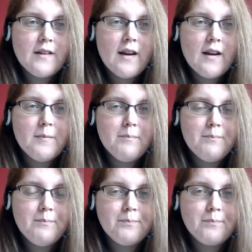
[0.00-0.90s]
I'm
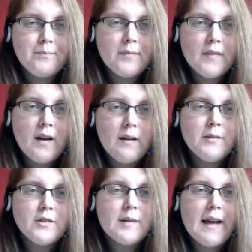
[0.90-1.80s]
not
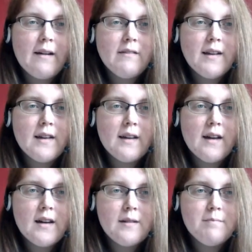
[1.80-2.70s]
sure what count yet.
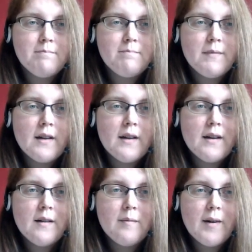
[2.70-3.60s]

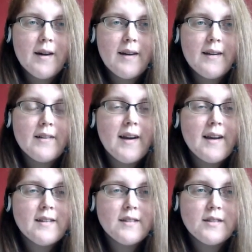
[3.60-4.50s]
My crane
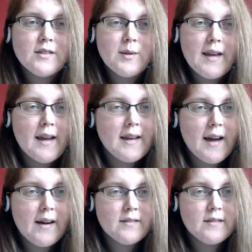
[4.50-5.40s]
is on 28
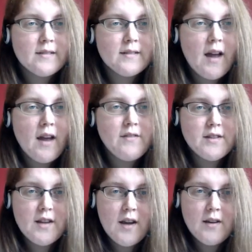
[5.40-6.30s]
count over
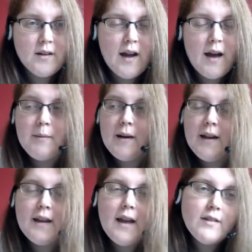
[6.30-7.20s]
2, and my
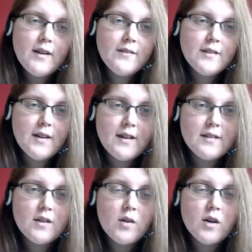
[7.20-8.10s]
Heaven and Earth
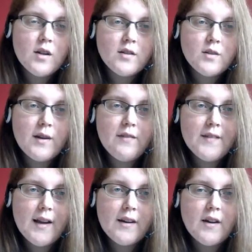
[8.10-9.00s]
designs are on 25
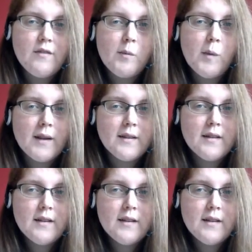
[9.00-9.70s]
count over 1.